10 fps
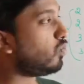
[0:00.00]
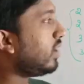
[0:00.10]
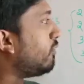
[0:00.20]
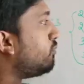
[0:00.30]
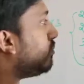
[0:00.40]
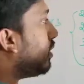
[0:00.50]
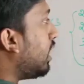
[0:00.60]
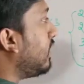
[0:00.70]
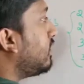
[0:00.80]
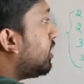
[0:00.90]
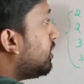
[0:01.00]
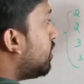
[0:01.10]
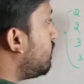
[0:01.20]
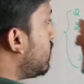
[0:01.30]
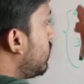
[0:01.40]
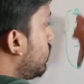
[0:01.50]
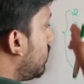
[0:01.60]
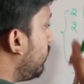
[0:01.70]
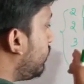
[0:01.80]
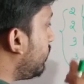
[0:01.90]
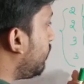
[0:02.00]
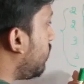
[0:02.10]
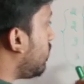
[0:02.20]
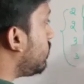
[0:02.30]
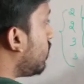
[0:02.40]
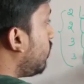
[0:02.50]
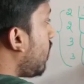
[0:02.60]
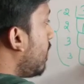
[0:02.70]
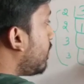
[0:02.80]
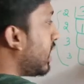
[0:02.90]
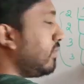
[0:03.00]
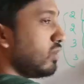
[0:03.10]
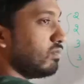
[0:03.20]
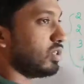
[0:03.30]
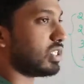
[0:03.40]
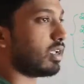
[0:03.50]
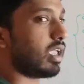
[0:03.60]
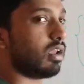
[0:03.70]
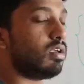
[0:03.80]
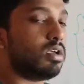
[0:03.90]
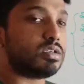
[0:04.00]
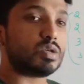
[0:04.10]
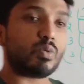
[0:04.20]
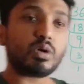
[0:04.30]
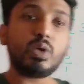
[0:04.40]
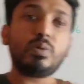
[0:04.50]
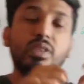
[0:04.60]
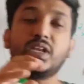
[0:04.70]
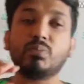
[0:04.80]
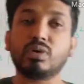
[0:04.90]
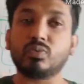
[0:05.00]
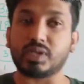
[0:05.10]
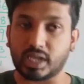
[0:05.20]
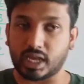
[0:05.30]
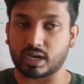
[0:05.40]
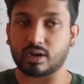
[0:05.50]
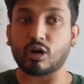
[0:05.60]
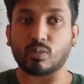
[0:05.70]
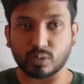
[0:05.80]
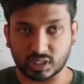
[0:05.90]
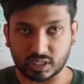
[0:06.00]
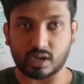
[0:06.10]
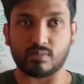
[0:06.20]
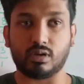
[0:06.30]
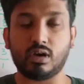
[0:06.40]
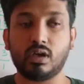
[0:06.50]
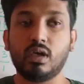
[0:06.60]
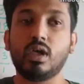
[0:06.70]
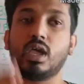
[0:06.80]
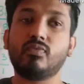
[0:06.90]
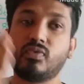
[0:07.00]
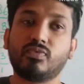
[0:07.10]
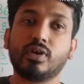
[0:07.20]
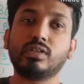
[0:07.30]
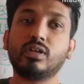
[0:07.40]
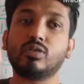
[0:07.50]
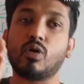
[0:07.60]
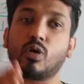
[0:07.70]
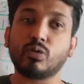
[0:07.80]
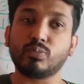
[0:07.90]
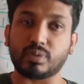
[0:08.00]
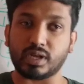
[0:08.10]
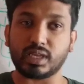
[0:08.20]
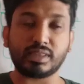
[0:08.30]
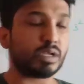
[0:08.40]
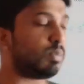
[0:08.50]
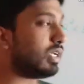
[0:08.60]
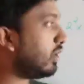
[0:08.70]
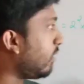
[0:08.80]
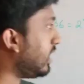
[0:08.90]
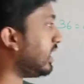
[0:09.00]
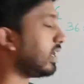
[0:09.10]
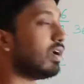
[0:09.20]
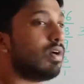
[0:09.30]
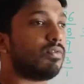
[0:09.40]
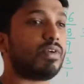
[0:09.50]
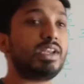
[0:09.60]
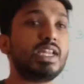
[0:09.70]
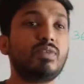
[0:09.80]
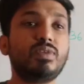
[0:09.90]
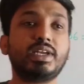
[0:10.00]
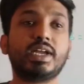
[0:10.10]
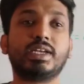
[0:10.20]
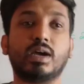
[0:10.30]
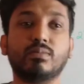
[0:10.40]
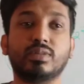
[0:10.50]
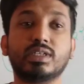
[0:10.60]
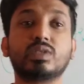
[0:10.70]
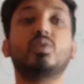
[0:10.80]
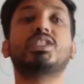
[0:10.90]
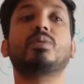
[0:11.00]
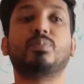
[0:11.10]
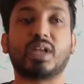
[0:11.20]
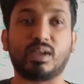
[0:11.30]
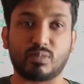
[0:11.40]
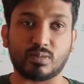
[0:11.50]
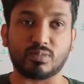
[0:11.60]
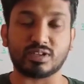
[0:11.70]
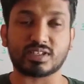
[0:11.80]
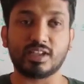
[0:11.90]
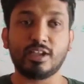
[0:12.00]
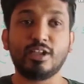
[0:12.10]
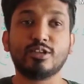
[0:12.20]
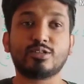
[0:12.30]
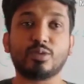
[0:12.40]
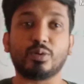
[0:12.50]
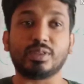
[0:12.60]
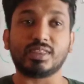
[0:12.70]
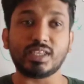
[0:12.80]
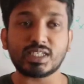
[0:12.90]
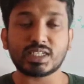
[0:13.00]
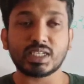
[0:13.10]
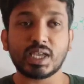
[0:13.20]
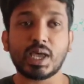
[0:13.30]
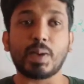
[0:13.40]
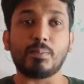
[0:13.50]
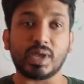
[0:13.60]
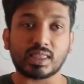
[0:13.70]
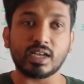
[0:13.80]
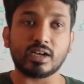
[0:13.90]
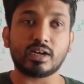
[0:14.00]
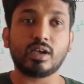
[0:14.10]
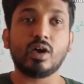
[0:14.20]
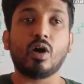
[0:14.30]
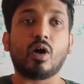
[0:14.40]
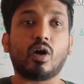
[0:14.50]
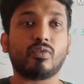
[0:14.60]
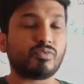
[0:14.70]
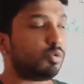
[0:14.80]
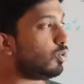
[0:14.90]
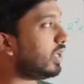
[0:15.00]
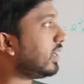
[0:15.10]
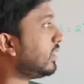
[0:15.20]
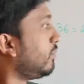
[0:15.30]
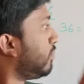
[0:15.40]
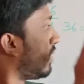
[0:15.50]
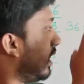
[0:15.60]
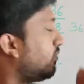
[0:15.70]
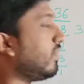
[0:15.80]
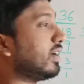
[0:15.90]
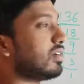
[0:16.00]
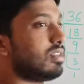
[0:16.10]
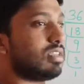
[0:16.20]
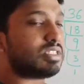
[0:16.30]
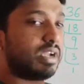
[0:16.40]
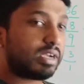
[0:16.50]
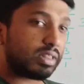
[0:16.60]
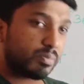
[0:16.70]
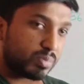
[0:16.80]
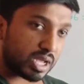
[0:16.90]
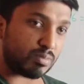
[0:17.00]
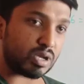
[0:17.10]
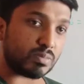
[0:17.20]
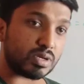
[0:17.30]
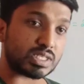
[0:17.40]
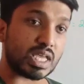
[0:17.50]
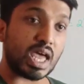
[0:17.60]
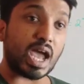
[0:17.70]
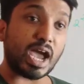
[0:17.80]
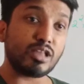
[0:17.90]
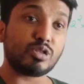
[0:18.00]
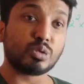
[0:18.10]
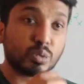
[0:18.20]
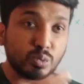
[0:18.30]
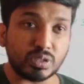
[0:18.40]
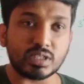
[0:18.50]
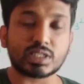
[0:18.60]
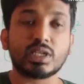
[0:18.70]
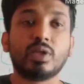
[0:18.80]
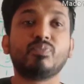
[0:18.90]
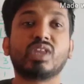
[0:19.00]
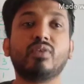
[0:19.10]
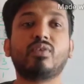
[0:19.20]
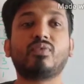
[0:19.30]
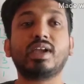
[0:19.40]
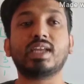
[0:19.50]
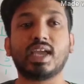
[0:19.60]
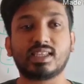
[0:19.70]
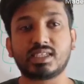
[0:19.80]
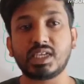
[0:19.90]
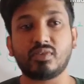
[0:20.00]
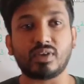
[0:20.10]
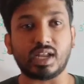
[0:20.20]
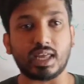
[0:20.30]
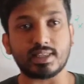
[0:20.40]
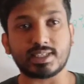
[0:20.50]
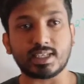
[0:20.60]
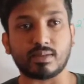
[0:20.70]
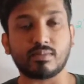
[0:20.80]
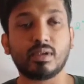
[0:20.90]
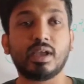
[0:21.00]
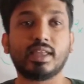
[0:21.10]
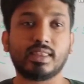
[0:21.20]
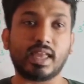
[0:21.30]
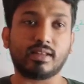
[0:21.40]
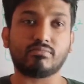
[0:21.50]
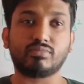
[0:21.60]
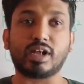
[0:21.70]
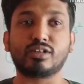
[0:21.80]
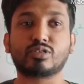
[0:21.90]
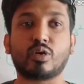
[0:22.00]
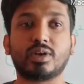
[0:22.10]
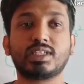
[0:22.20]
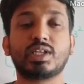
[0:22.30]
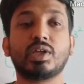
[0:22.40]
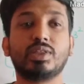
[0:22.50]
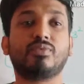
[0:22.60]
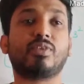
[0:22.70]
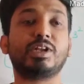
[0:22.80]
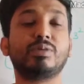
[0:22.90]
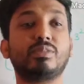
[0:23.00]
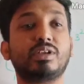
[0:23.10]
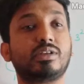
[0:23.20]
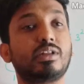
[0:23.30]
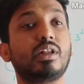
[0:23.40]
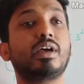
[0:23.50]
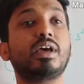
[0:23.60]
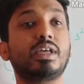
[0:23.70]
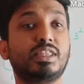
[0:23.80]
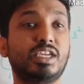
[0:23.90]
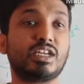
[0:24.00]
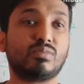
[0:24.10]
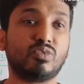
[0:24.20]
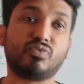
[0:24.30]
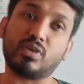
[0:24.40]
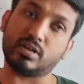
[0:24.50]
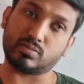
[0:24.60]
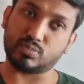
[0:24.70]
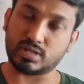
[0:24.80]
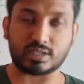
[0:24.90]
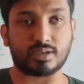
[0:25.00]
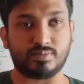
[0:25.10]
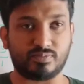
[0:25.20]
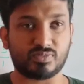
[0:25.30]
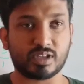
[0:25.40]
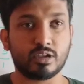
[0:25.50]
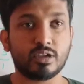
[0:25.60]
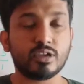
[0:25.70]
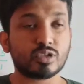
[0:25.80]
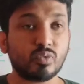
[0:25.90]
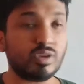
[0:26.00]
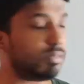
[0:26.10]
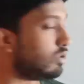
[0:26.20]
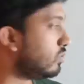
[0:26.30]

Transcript: We have break that number into different forms of prime numbers again. So whatever the number we take, composite number, if you further go on breaking that by dividing, finally we'll get numbers which are prime numbers. So this method of doing the prime factorization, getting the prime numbers, and through this if you find HCF and LCM, then that is called as the fundamental theorem of arithmetic. So we'll be